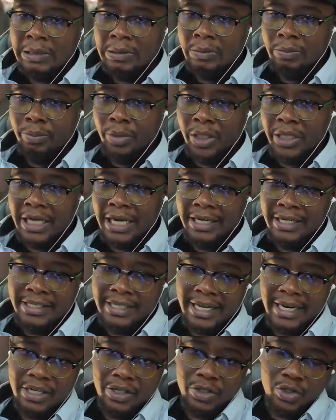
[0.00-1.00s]
but I
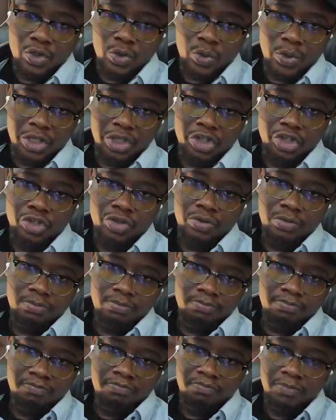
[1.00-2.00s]
decided to switch
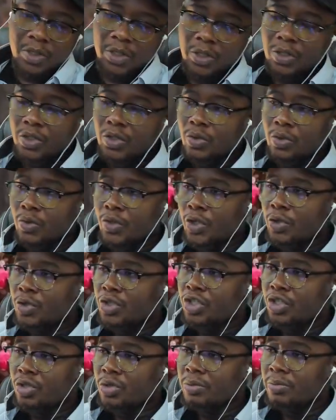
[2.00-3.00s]
to
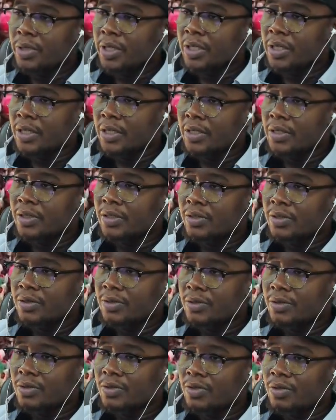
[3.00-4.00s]
YouTube
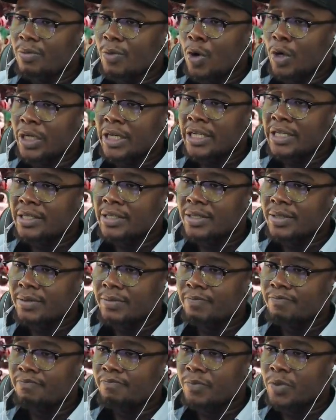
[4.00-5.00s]
to more or less
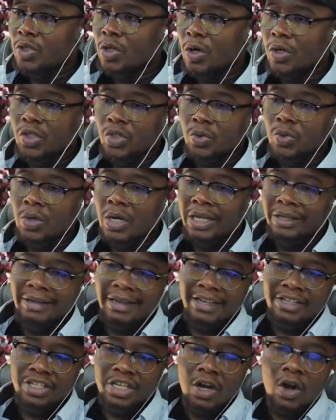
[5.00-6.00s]
talk to a
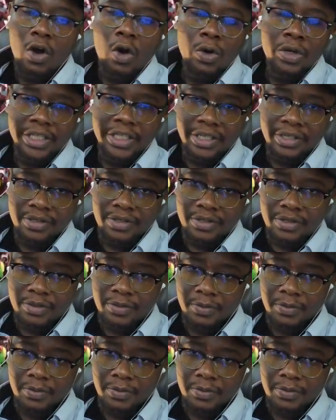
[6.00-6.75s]
larger audience.